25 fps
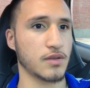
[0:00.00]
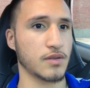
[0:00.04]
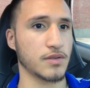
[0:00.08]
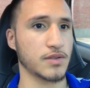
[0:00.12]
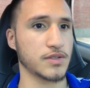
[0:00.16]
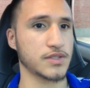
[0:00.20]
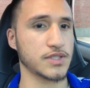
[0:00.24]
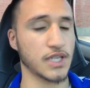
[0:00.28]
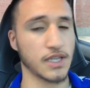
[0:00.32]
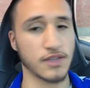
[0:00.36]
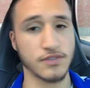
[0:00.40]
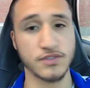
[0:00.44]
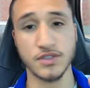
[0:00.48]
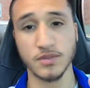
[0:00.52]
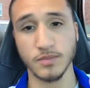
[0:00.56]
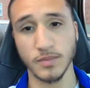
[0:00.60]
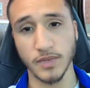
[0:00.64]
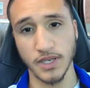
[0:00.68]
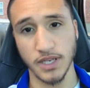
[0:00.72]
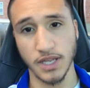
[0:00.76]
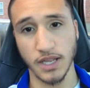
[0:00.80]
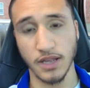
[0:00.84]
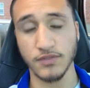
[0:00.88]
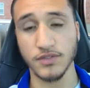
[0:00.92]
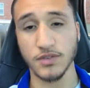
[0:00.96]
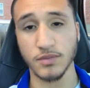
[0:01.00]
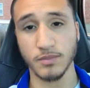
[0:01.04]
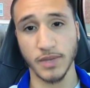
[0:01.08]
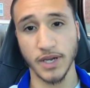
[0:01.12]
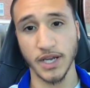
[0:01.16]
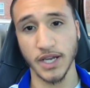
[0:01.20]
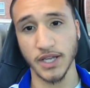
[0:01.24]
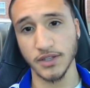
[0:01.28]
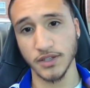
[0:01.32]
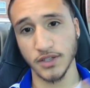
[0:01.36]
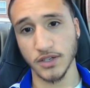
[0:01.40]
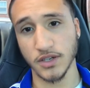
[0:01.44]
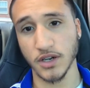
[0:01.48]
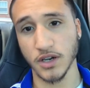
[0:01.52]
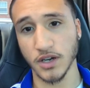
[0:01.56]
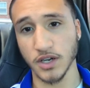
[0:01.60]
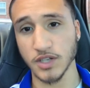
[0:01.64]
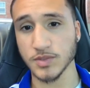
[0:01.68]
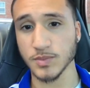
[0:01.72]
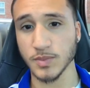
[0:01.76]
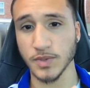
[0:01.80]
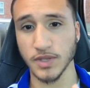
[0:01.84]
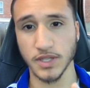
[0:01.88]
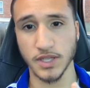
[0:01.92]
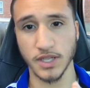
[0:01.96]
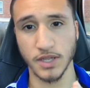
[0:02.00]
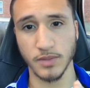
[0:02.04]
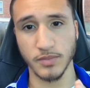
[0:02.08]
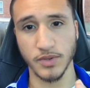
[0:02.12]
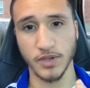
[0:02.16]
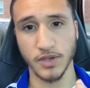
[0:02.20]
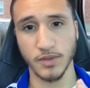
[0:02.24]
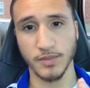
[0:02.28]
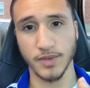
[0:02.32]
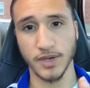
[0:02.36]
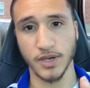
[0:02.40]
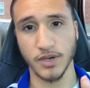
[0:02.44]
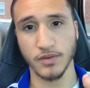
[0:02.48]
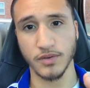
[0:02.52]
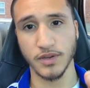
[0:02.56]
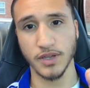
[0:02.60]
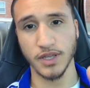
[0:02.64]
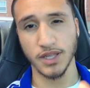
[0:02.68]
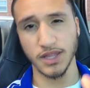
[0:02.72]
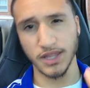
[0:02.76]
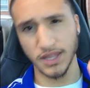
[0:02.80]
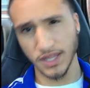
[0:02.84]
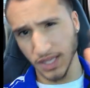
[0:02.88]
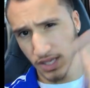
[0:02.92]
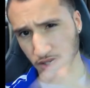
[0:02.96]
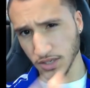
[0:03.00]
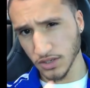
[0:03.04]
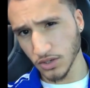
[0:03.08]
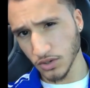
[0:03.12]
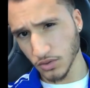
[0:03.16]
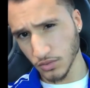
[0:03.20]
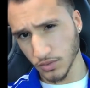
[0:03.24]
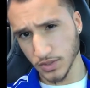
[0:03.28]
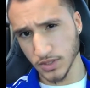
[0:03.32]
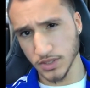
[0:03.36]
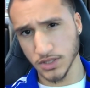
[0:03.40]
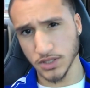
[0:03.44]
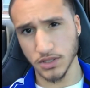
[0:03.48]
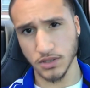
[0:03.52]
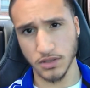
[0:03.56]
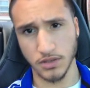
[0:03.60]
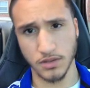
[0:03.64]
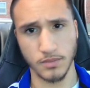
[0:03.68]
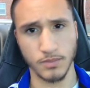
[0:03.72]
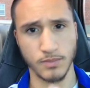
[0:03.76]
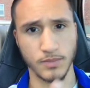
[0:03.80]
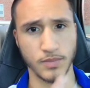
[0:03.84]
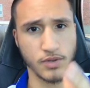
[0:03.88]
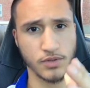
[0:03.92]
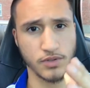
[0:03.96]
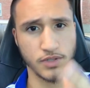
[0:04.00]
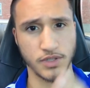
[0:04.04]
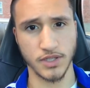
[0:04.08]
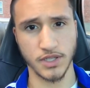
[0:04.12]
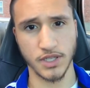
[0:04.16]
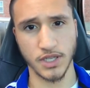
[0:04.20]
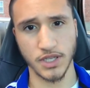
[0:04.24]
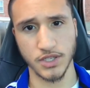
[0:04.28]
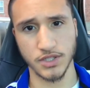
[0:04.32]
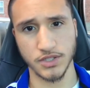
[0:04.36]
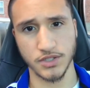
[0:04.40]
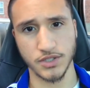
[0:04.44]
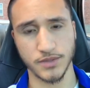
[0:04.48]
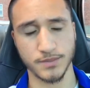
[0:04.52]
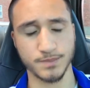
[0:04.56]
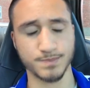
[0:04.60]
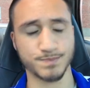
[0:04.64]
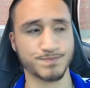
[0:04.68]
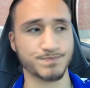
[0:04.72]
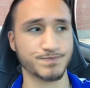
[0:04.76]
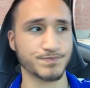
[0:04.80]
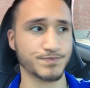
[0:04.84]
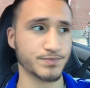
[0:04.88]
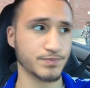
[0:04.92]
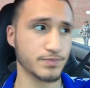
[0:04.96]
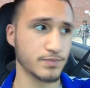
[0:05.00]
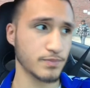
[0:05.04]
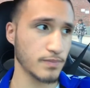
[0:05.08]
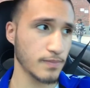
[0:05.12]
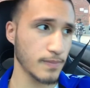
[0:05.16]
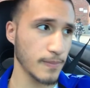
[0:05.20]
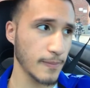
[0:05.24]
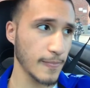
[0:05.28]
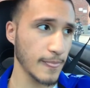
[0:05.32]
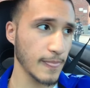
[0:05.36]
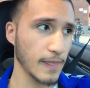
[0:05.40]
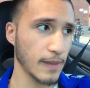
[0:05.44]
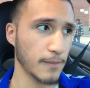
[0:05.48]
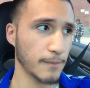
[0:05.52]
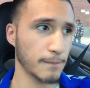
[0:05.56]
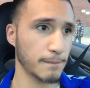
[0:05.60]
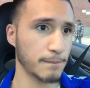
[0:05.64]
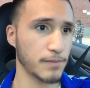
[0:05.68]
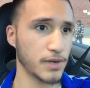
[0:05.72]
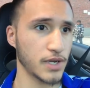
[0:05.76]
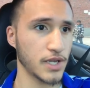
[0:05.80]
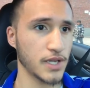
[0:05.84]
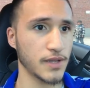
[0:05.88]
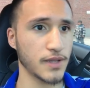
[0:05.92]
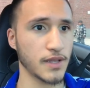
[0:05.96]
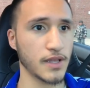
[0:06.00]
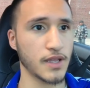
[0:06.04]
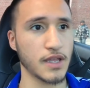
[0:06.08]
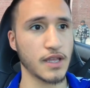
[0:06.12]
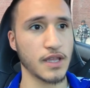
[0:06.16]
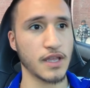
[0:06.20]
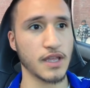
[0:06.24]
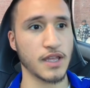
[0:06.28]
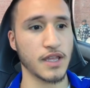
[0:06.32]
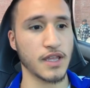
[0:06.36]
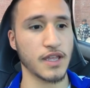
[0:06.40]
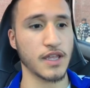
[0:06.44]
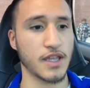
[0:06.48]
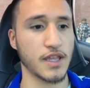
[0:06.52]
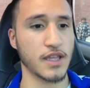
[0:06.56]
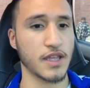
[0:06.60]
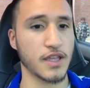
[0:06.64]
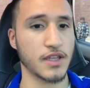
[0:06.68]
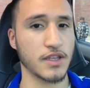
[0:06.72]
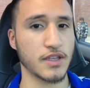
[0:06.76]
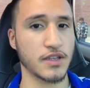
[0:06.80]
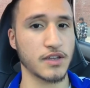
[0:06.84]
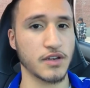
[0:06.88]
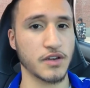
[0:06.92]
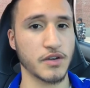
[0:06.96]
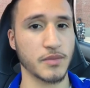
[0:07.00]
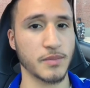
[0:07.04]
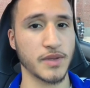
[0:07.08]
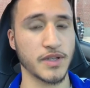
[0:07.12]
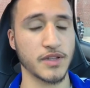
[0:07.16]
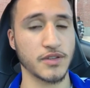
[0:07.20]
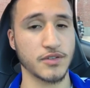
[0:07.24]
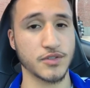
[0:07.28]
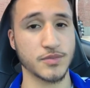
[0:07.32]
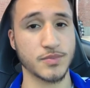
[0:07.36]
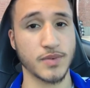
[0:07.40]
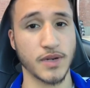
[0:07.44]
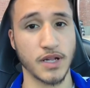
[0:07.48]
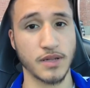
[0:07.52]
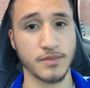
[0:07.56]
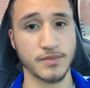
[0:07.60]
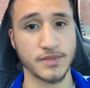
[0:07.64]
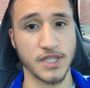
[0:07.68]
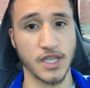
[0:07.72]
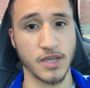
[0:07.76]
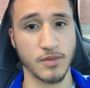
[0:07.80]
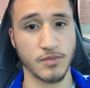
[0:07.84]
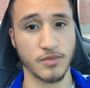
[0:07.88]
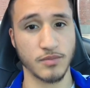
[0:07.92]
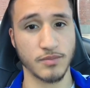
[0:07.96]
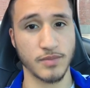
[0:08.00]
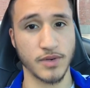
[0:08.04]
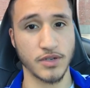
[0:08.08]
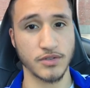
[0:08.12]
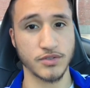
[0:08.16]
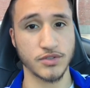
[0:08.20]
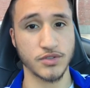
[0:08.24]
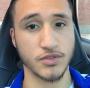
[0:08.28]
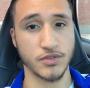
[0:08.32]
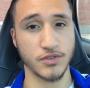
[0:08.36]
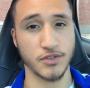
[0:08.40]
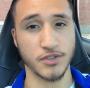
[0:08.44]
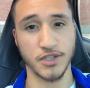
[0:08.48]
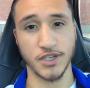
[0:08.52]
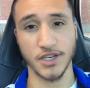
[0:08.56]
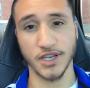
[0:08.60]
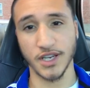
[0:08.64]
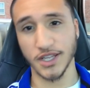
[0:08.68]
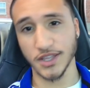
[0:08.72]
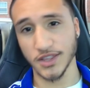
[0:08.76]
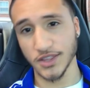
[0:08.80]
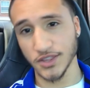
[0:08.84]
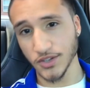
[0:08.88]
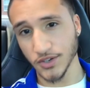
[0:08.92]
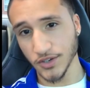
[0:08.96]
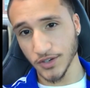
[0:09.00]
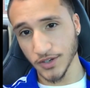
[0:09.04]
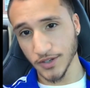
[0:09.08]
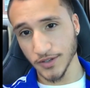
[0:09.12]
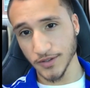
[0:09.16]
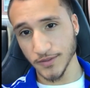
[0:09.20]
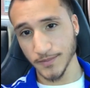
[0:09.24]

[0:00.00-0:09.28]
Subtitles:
save some money after buying the car, spend that big amount, and then go into building the engine. But you know what I mean, those problems came about sooner than I thought.